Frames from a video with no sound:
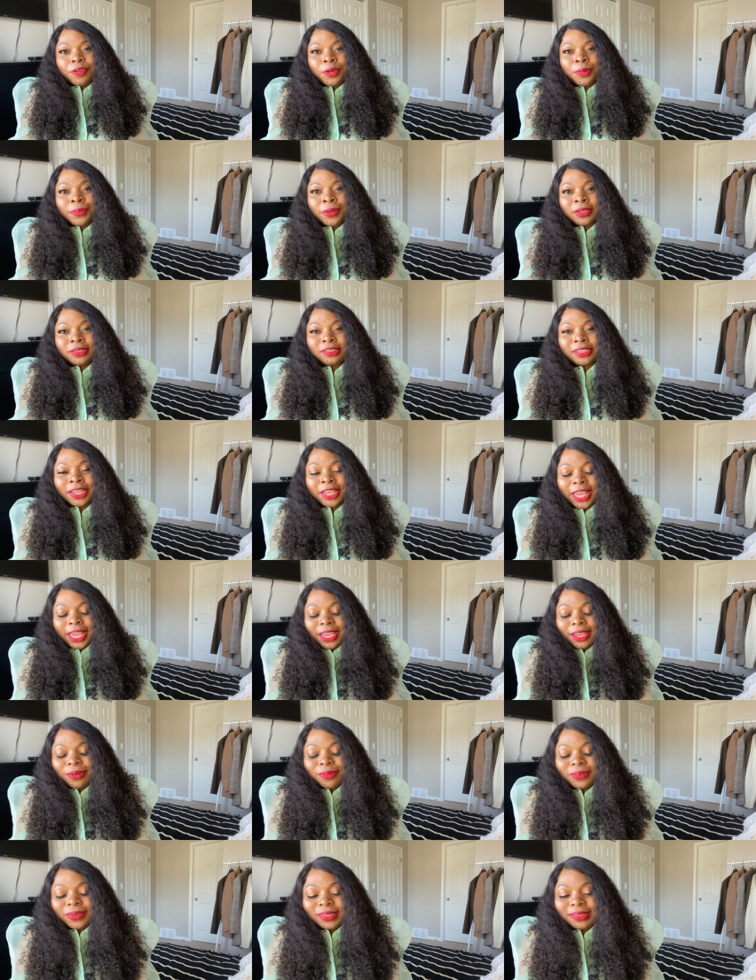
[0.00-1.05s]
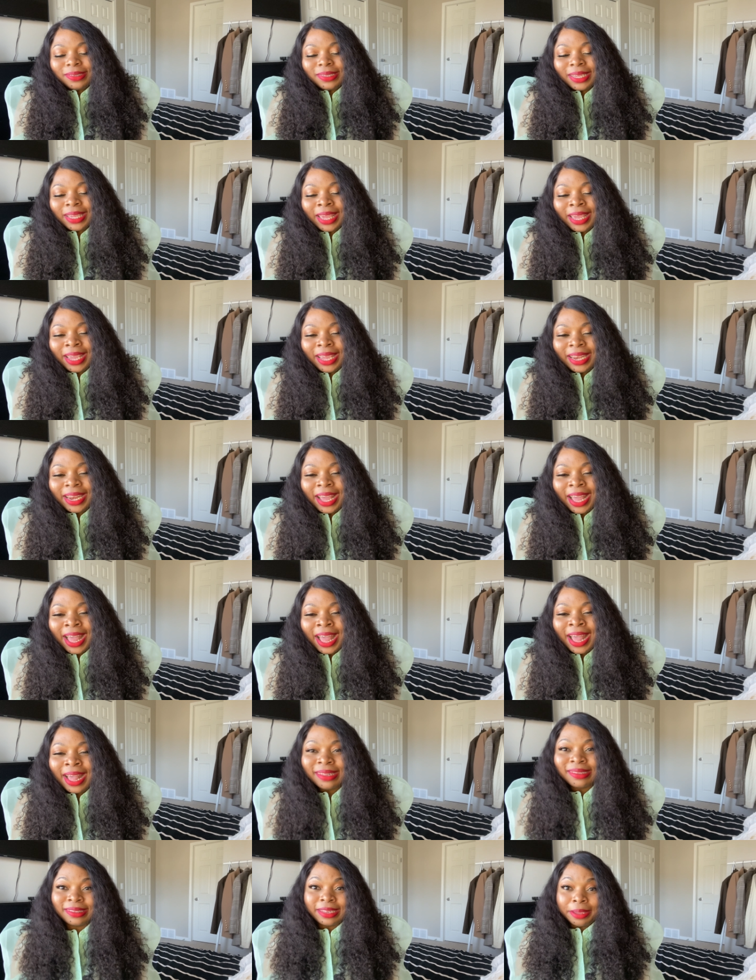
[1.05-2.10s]
very much again. Once again,
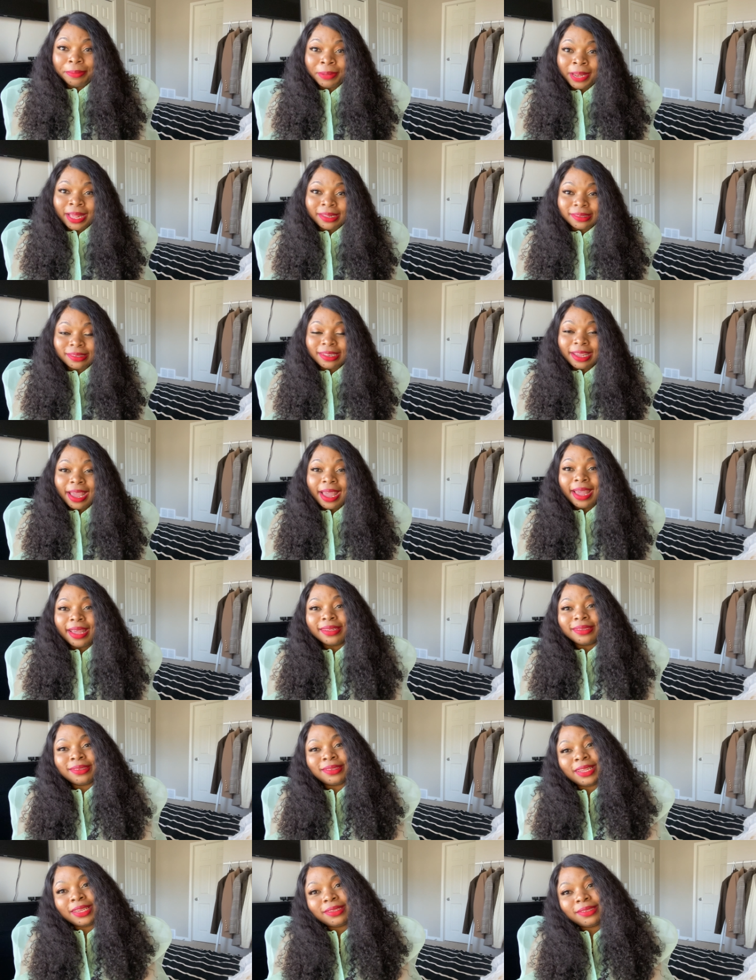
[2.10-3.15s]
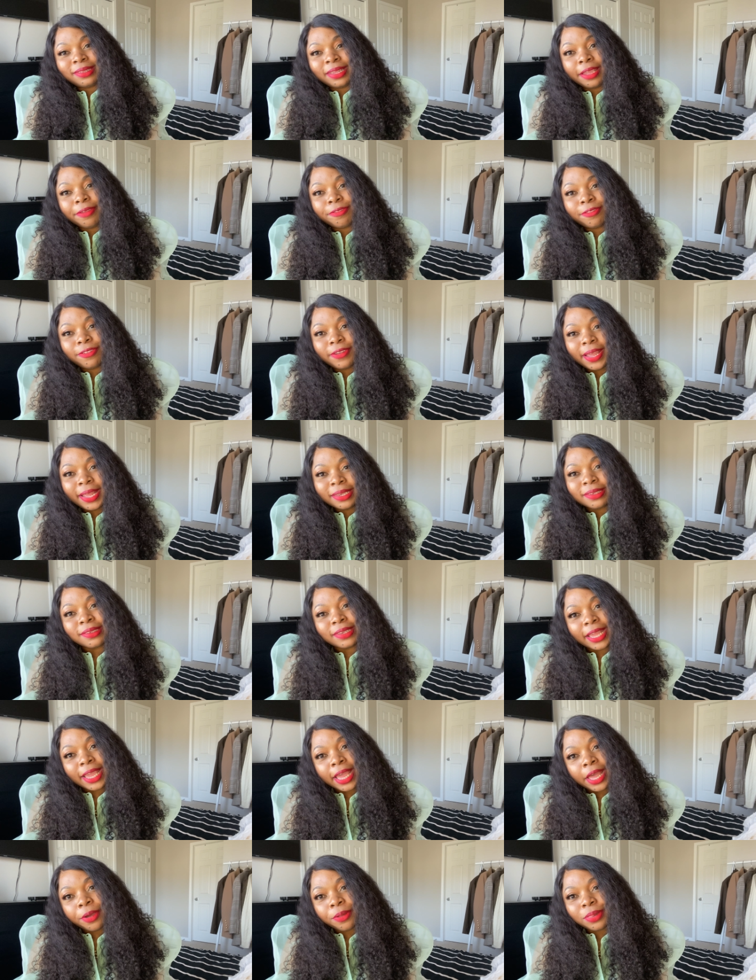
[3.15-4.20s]
uh stay blessed, stay safe, and
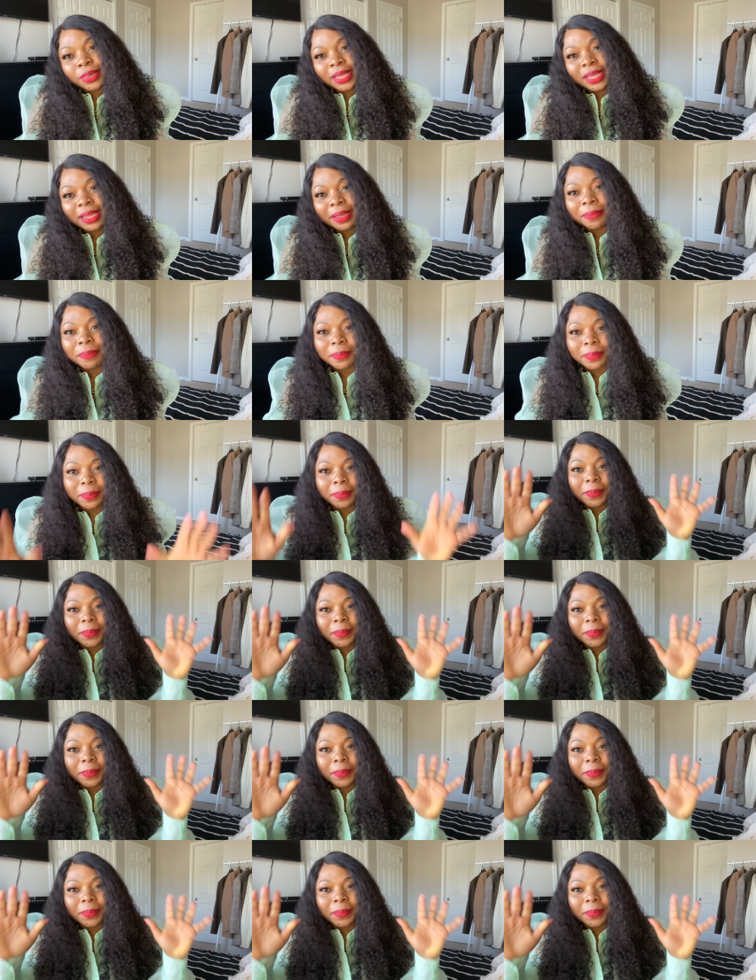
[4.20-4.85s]
stay healthy.